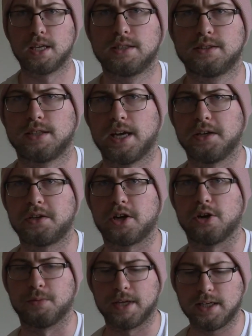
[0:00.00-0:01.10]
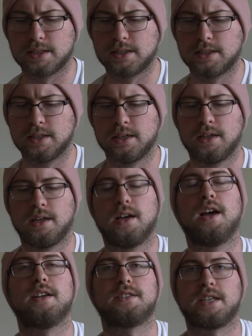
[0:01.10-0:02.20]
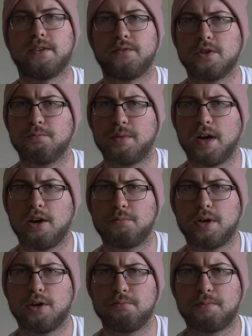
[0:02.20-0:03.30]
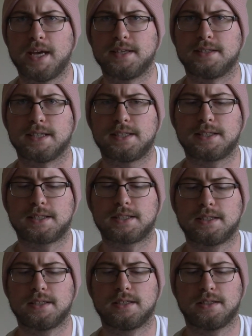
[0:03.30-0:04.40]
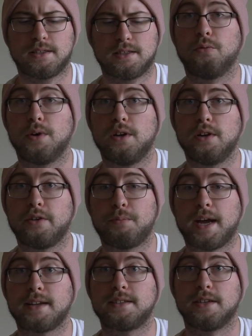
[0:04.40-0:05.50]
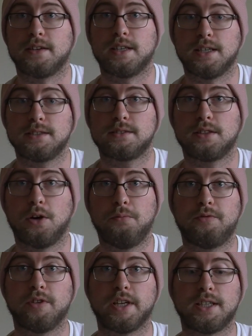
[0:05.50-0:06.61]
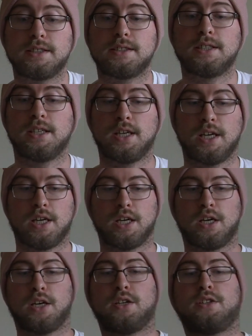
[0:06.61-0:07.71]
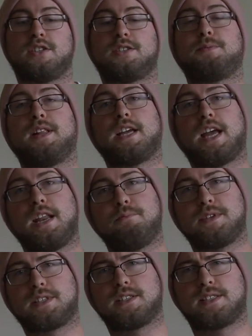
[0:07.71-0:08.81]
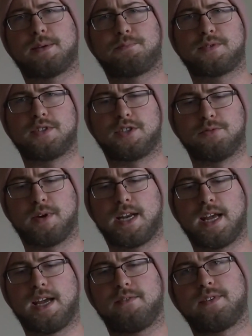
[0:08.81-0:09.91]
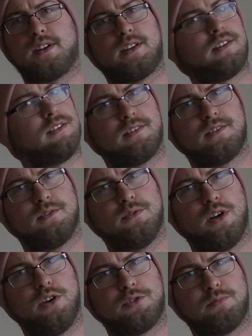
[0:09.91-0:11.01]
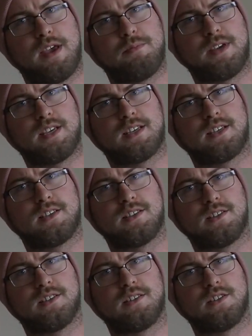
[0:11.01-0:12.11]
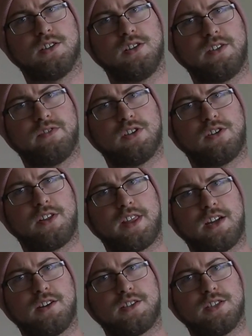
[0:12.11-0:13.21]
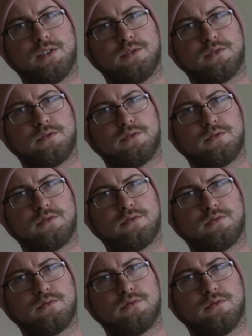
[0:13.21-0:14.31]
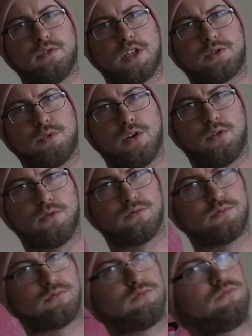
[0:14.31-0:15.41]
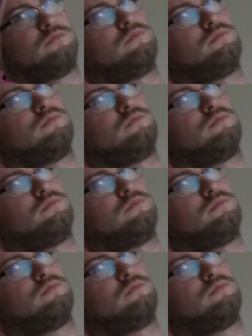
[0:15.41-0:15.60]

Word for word: join me and Kirby as I give you the bare bone basics on the world of bacteria, hopefully dispelling any misconceptions you might have, and who knows, maybe you'll even learn a thing or two. Let's roll.